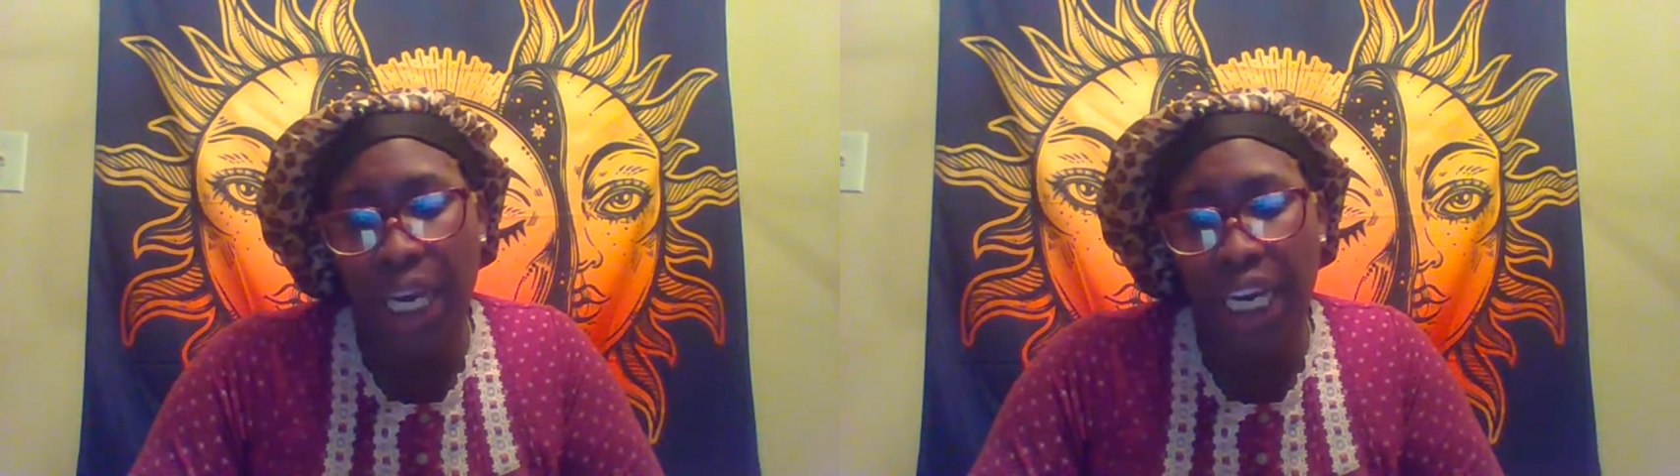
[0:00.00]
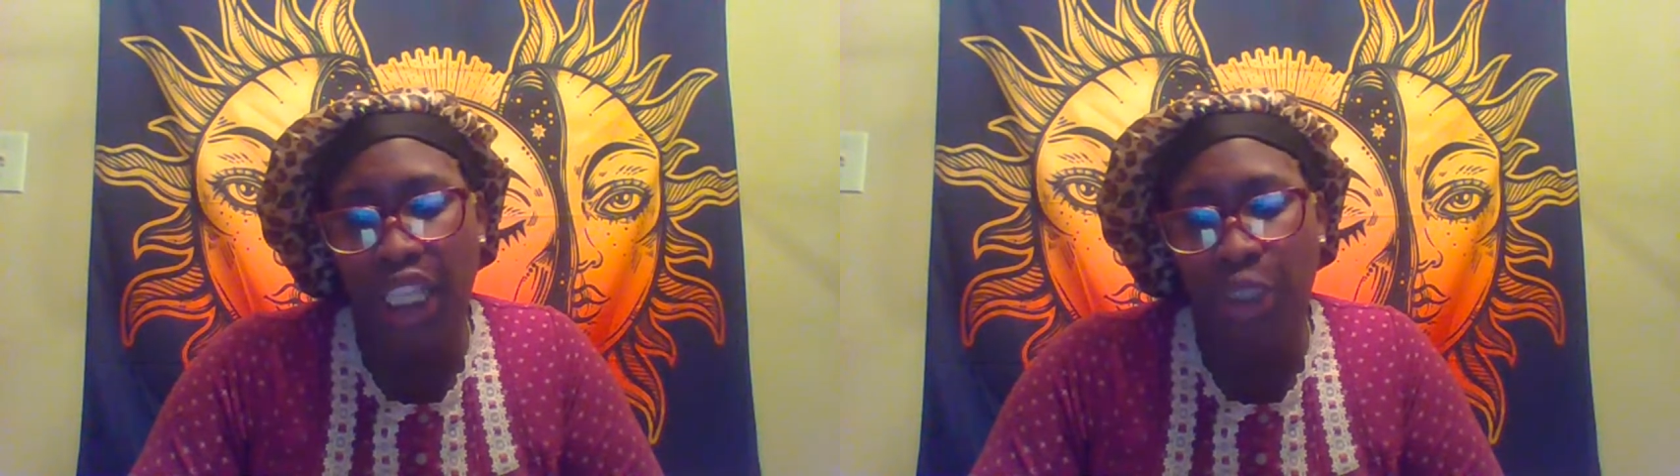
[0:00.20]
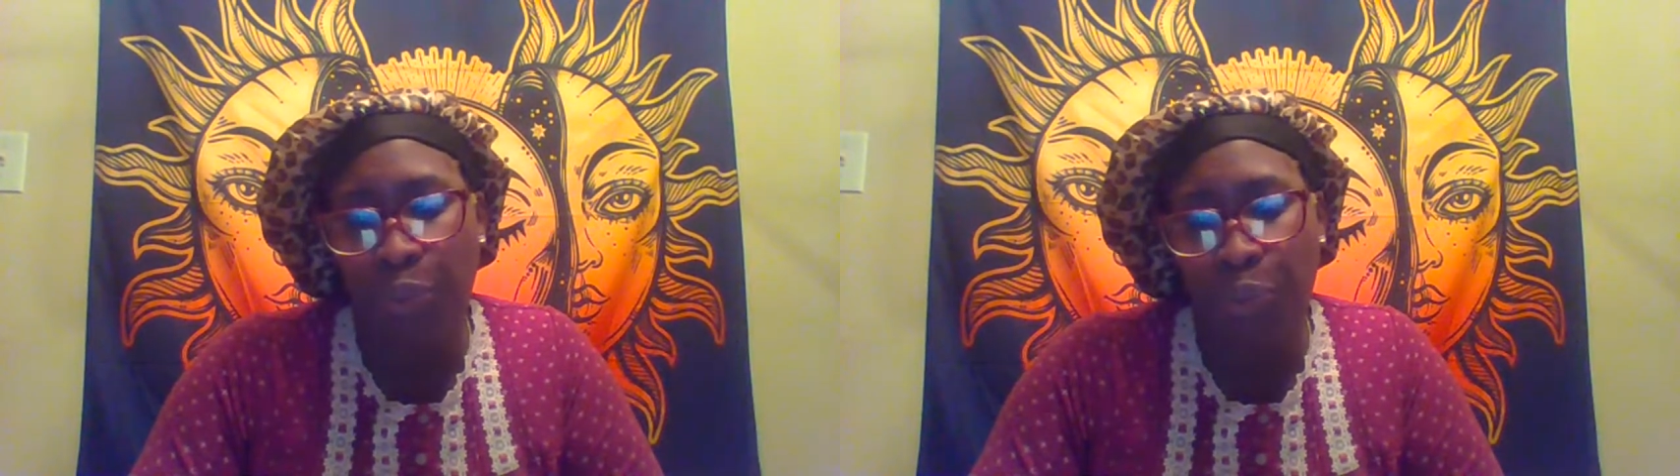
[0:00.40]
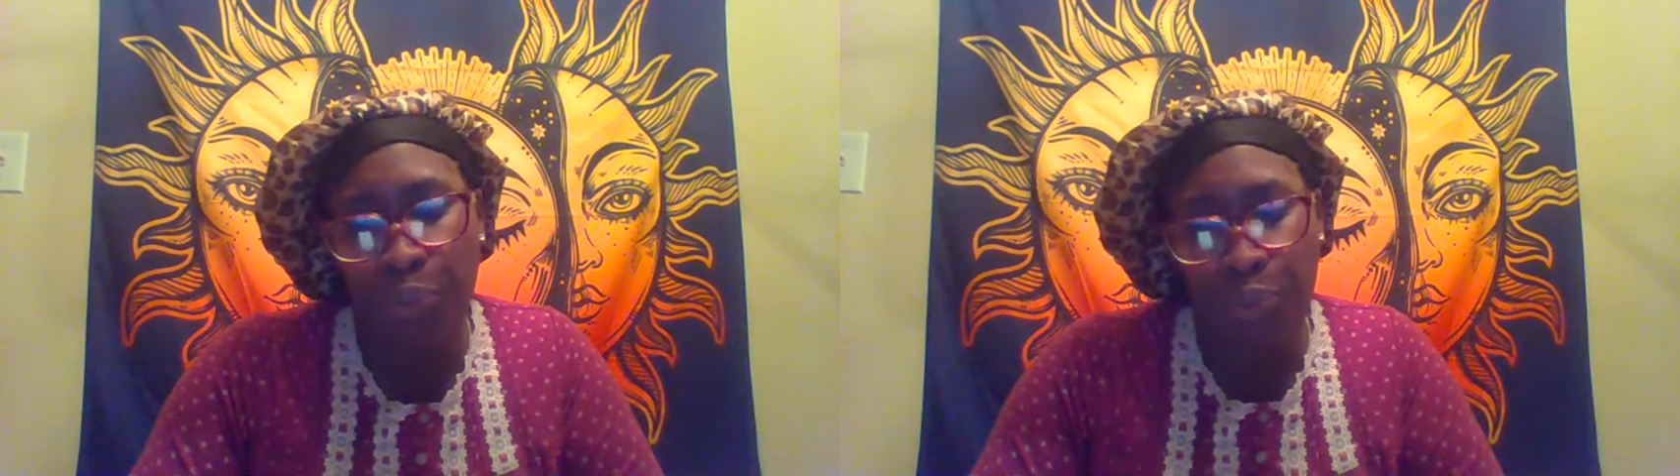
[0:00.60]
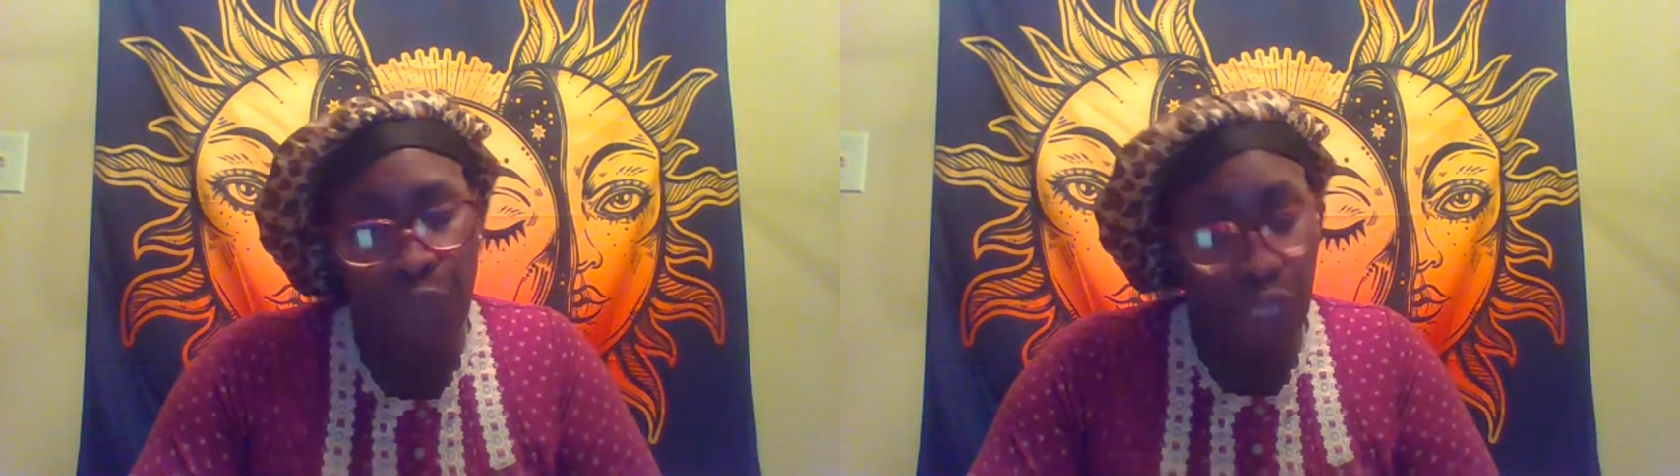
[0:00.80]
pinkish
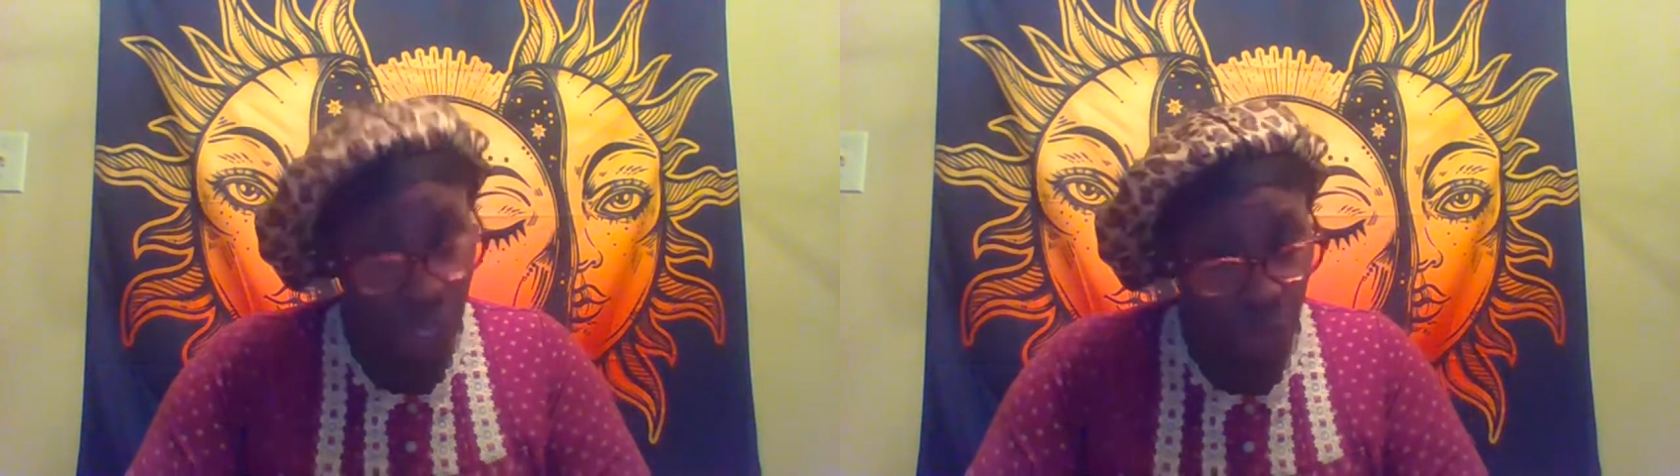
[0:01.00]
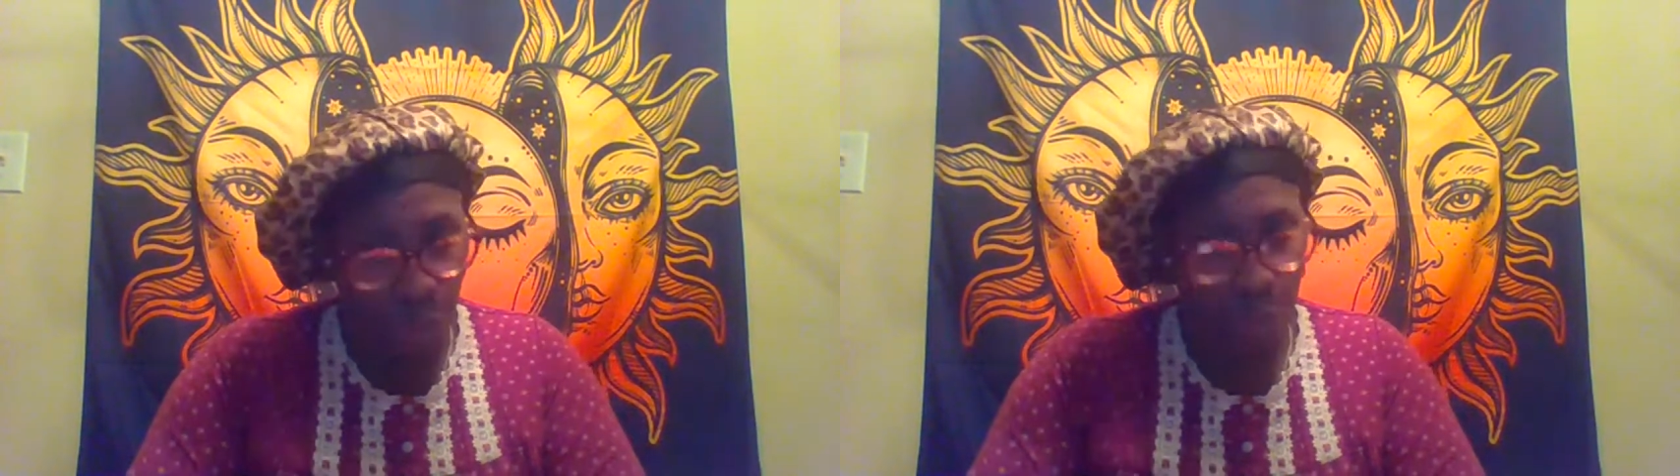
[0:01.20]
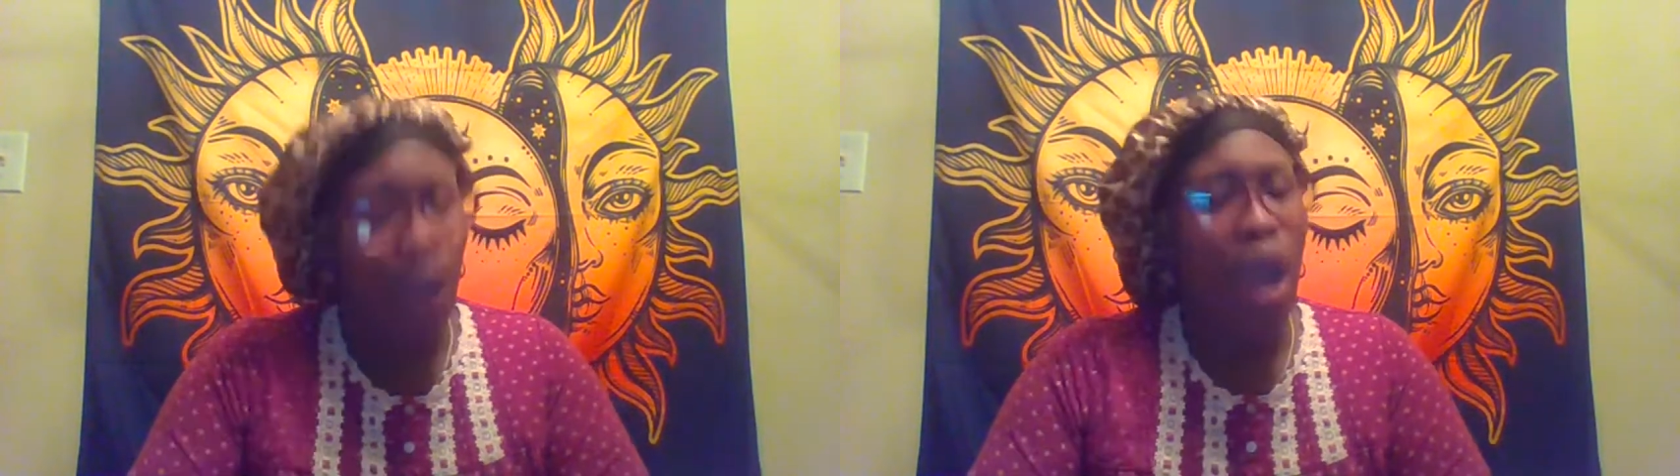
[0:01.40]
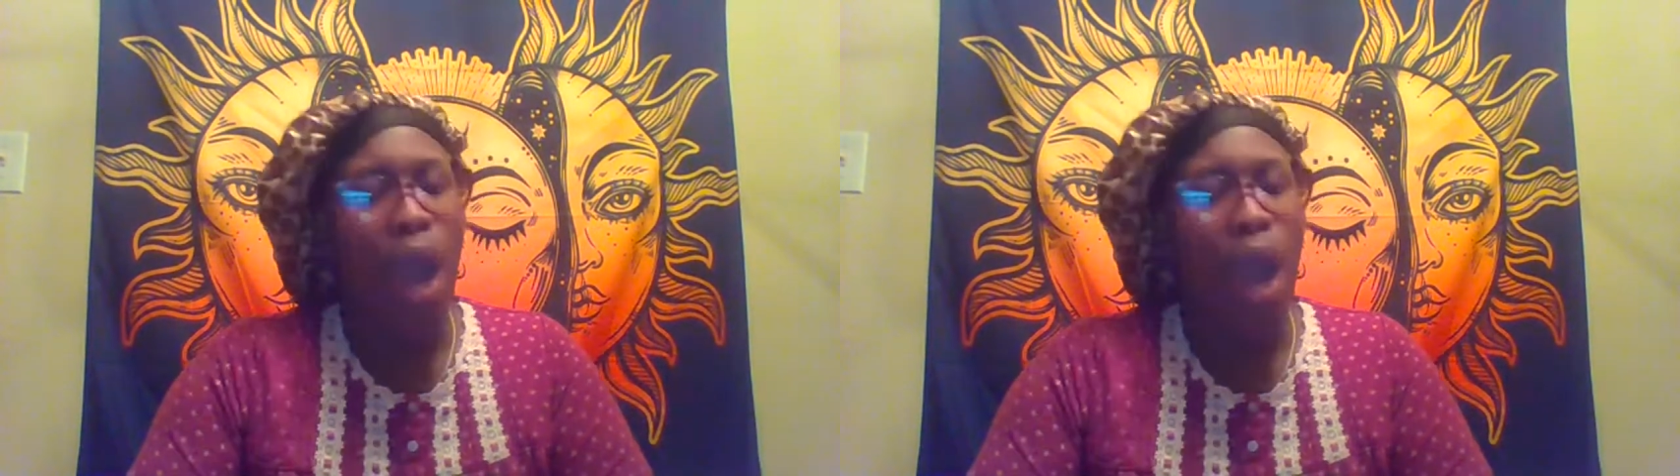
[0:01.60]
hue.